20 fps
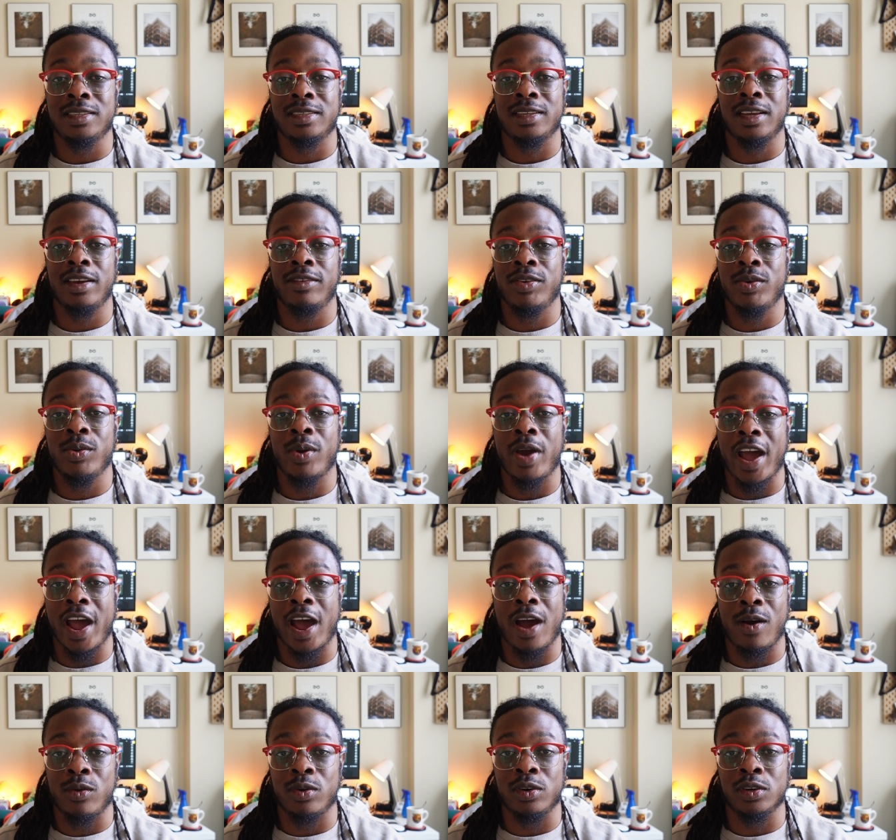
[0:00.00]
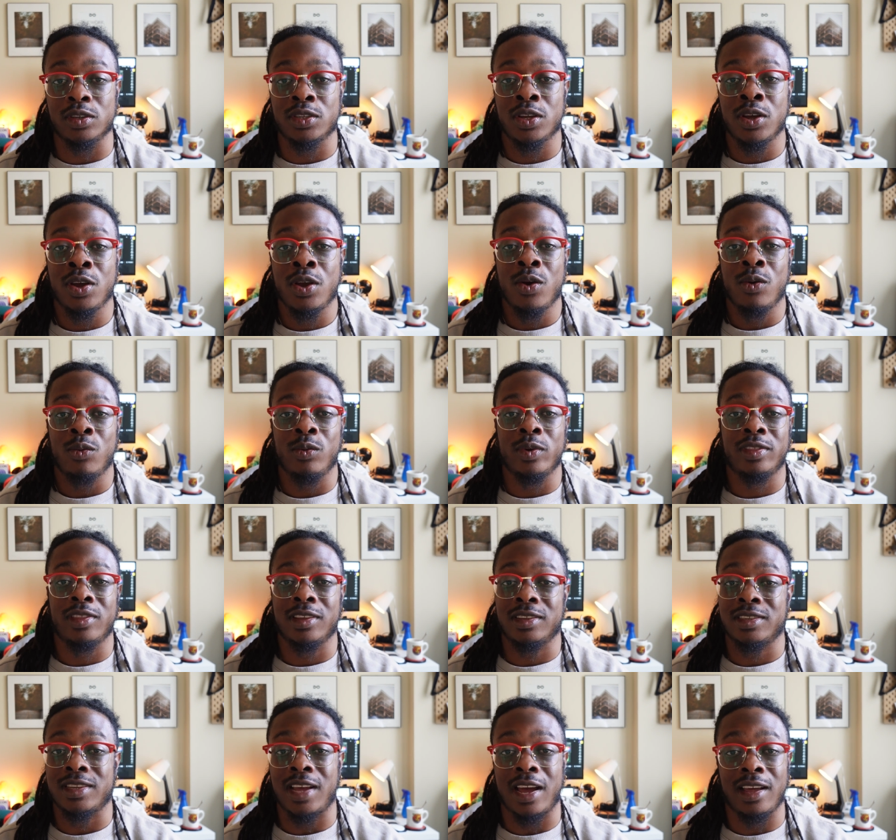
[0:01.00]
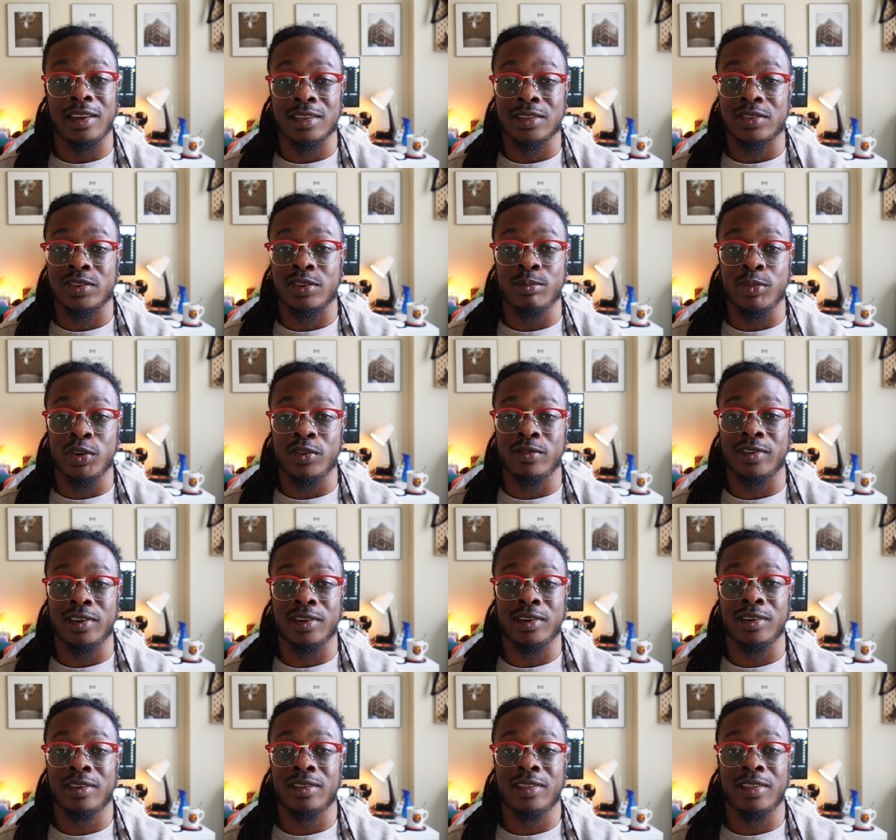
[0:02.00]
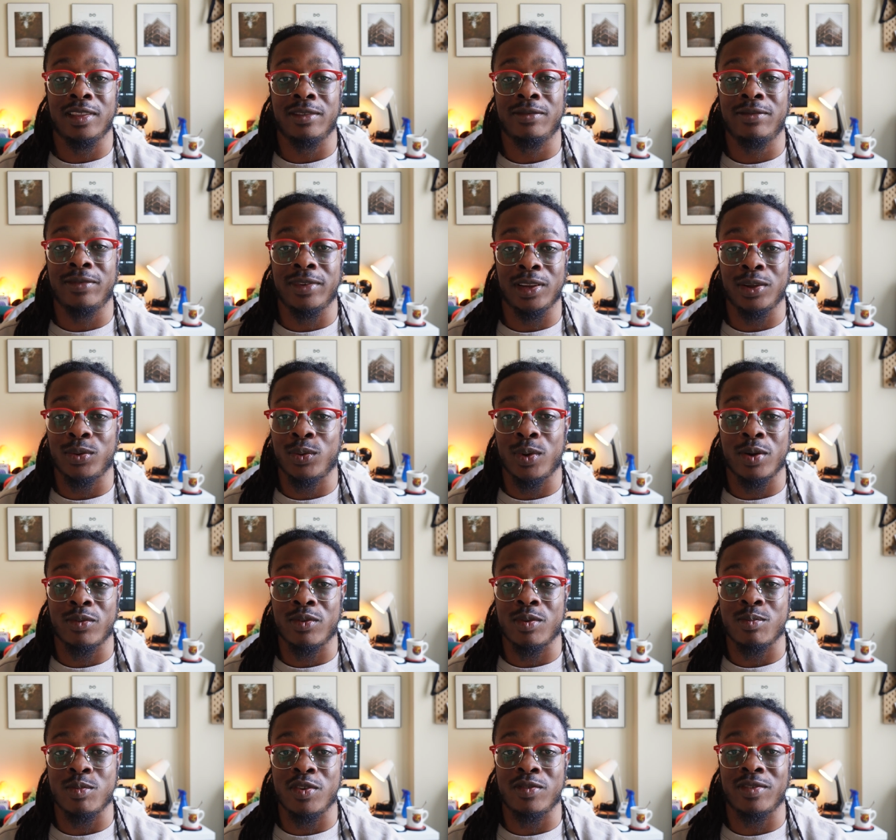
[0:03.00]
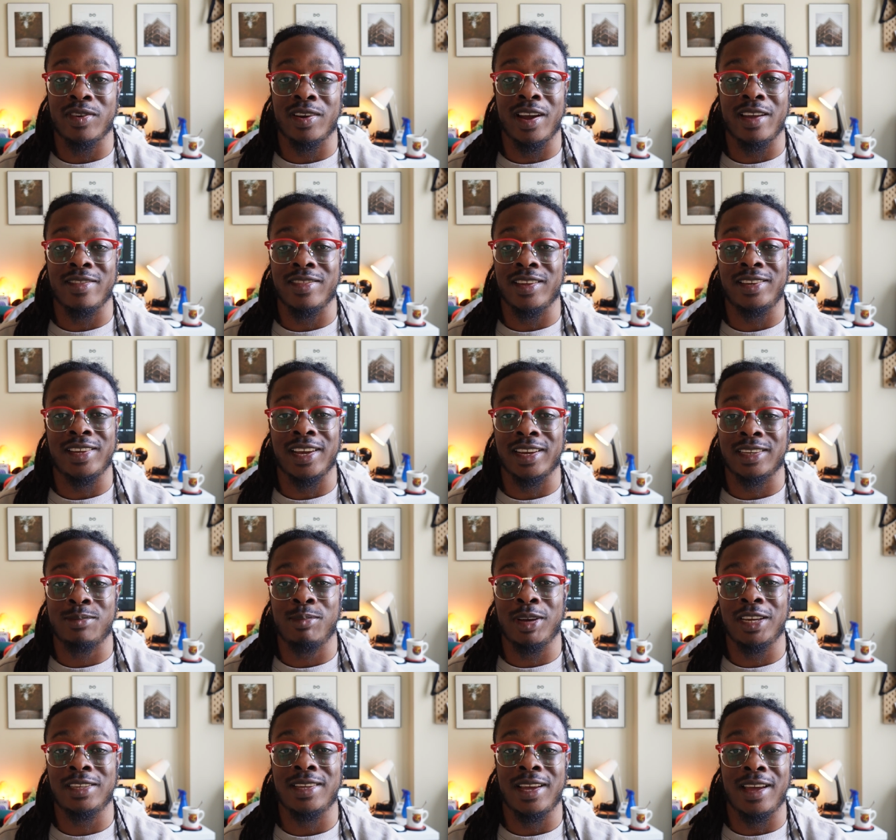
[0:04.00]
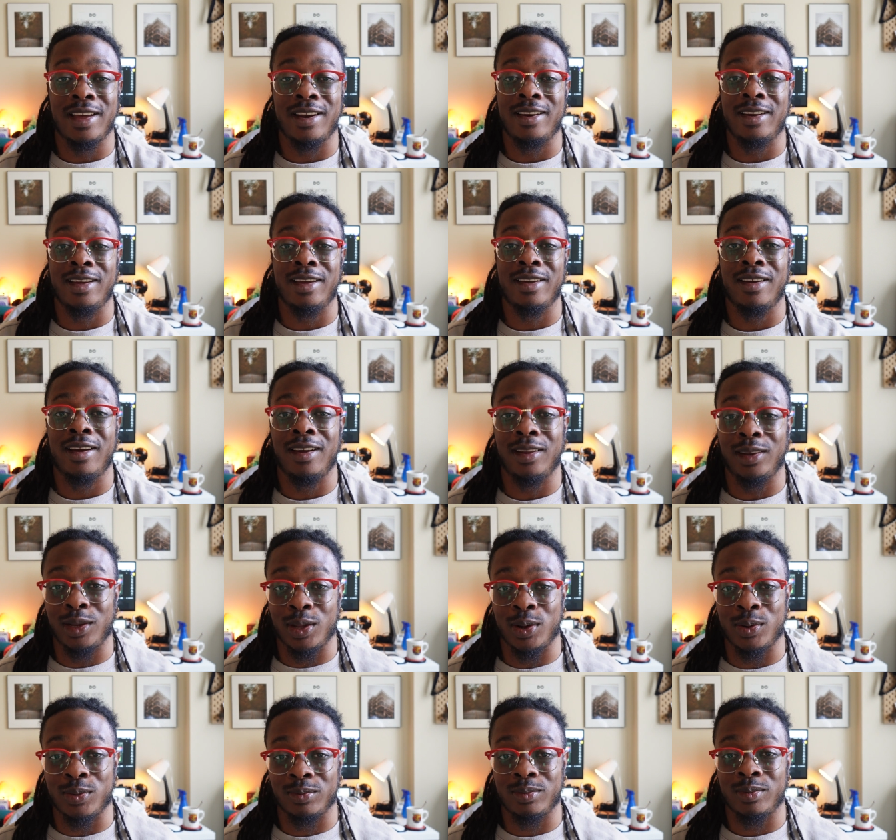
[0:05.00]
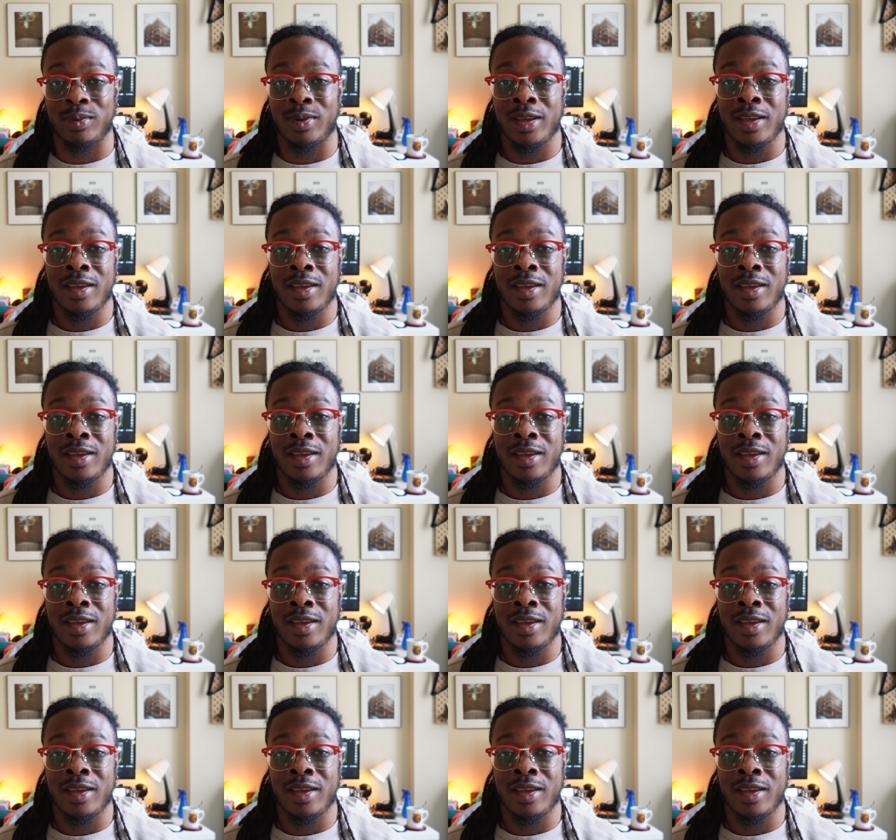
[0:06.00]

to save you hours with the silence remover, the filler word remover, and the text-based editing alone.